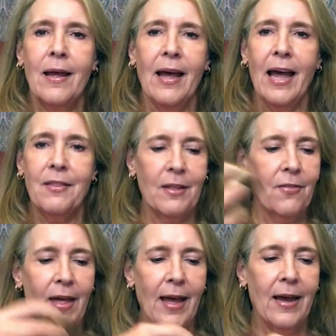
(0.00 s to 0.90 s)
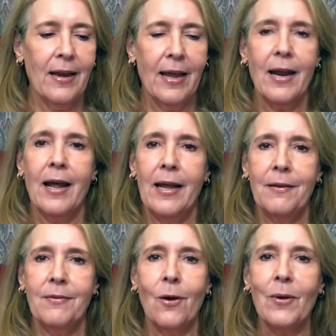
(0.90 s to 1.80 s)
and then that. And I
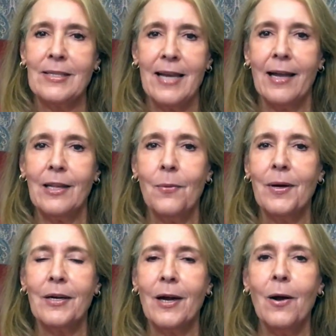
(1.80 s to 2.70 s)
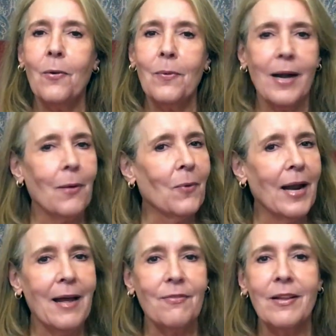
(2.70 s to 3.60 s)
know exactly where to go when I want
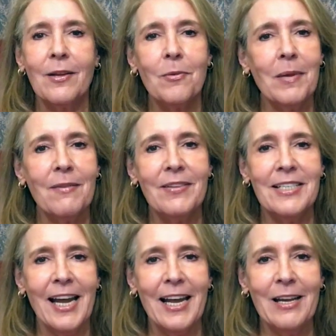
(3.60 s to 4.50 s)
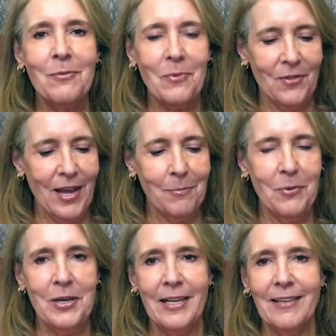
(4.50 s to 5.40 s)
to have a little bit of a tan without
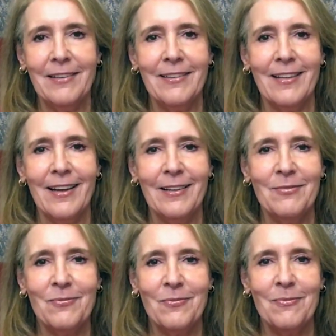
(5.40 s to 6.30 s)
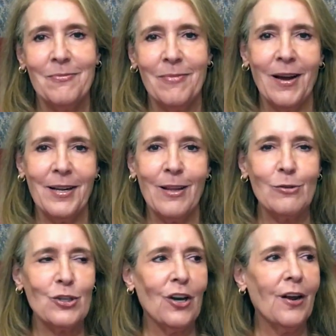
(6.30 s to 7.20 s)
putting the body
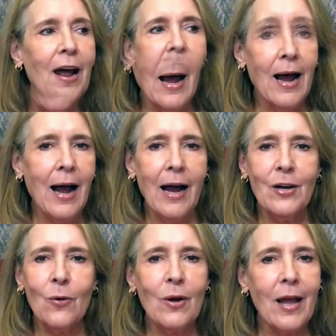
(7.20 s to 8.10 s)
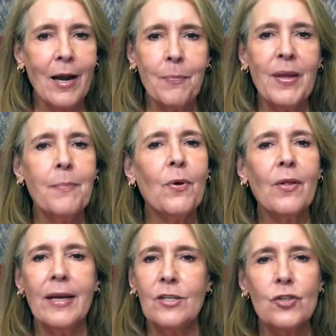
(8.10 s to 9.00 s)
lotion on. I know a lot of people
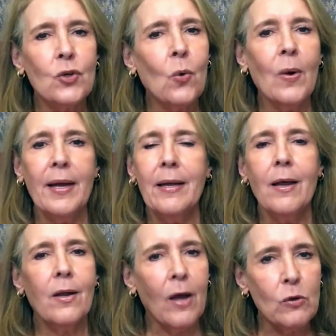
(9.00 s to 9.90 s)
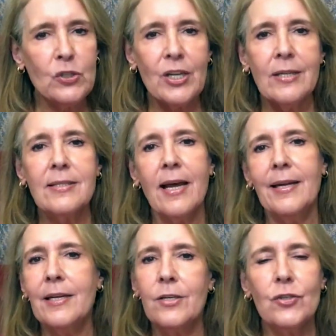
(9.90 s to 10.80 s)
enjoy lotions.
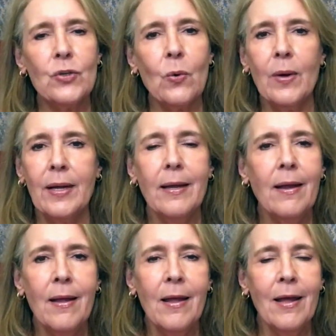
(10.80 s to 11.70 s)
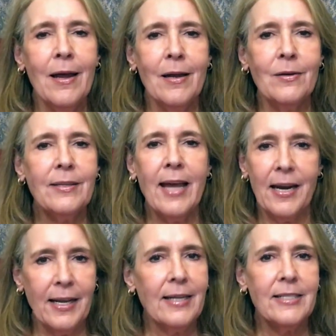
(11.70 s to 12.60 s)
They enjoy
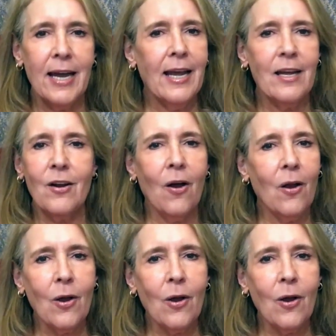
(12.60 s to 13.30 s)
getting a tan all